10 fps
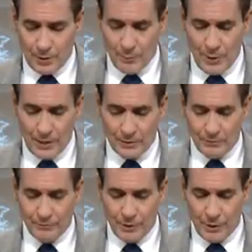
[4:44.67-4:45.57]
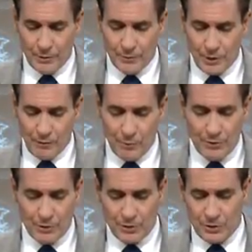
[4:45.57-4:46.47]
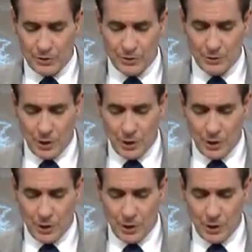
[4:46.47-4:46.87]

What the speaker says: impact of the government's decision